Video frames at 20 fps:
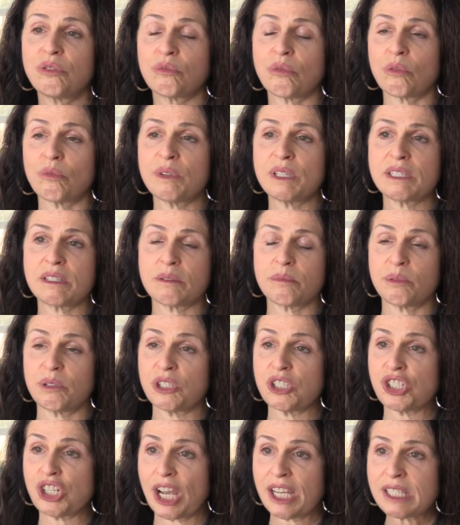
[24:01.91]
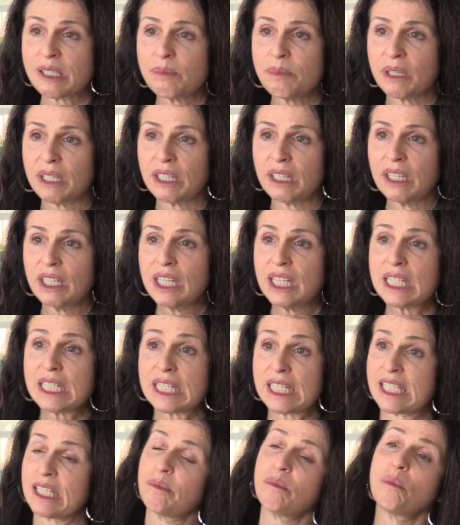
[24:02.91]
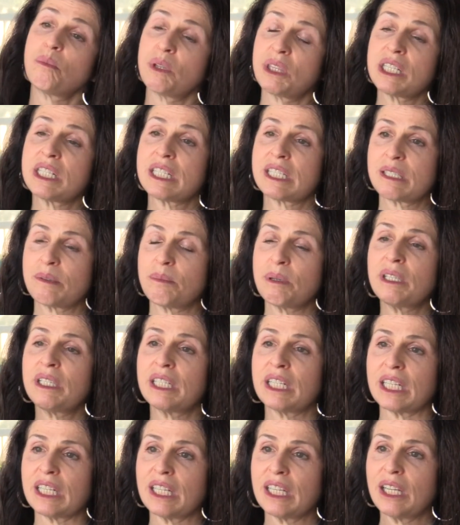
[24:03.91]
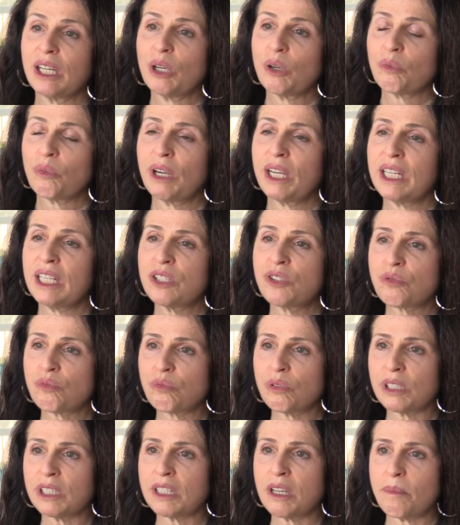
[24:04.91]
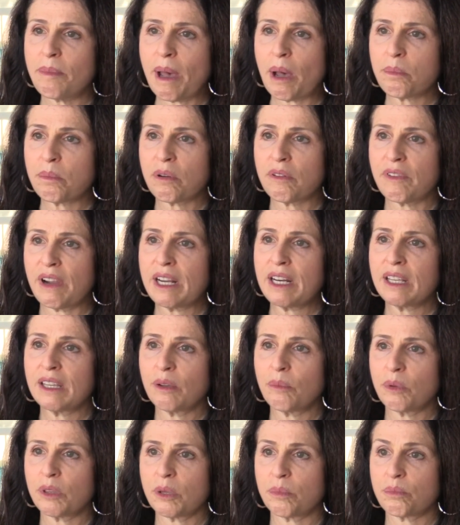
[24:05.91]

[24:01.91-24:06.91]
or a reasonable adjustment to someone with a disability, right? It's really about providing them with a